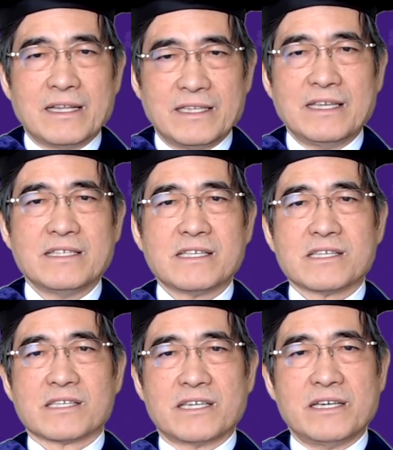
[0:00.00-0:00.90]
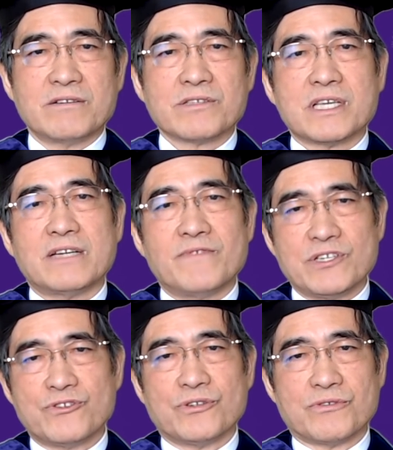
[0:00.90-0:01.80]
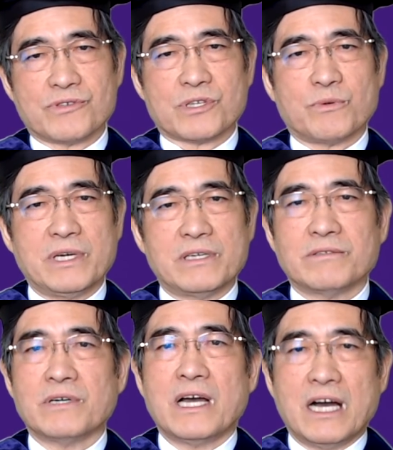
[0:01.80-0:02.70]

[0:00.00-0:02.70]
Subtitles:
these skills and virtues will